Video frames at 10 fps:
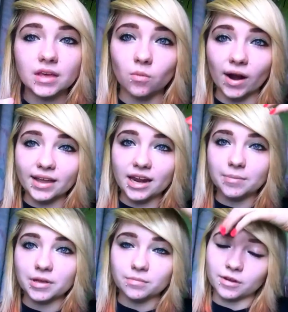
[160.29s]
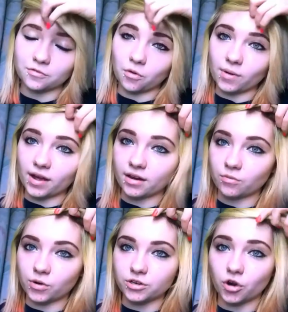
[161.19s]
Like, why can't it be on my
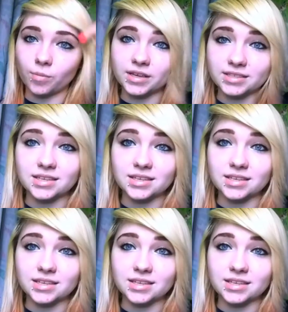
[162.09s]
forehead where nobody